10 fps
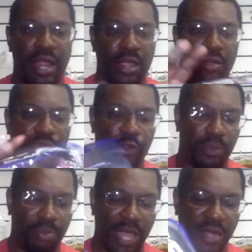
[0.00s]
now, for
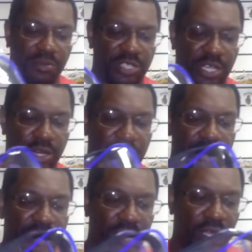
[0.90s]
the Platinum
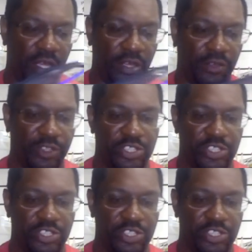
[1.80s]
Series of the